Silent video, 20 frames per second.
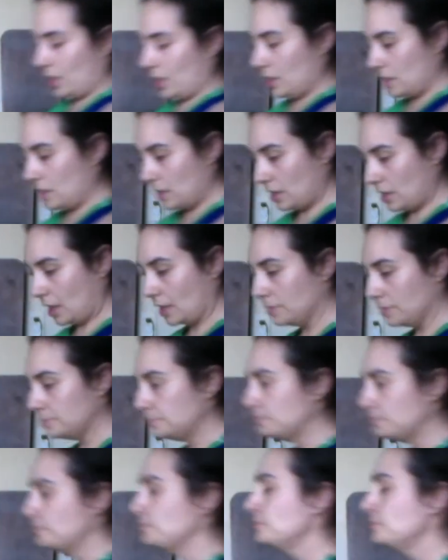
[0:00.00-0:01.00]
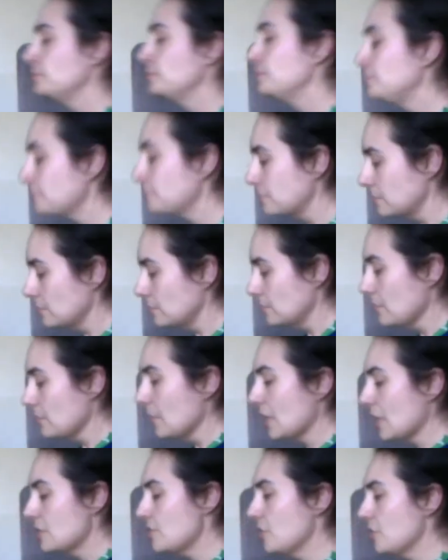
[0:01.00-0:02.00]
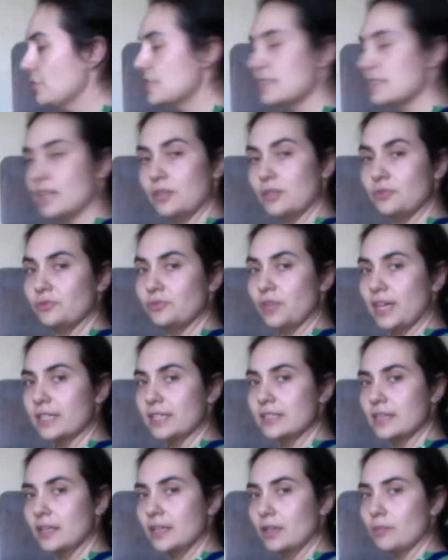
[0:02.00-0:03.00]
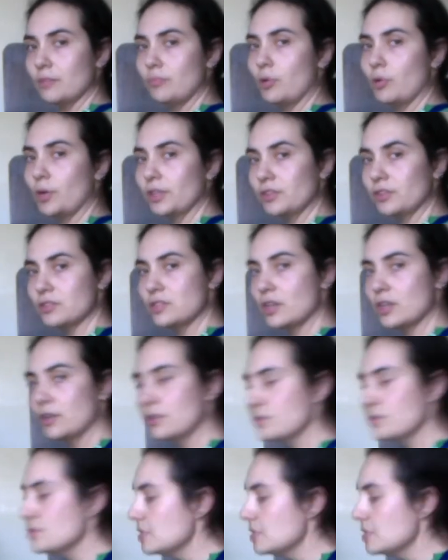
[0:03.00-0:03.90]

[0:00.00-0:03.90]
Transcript: again. So instead of flexing, point the toes.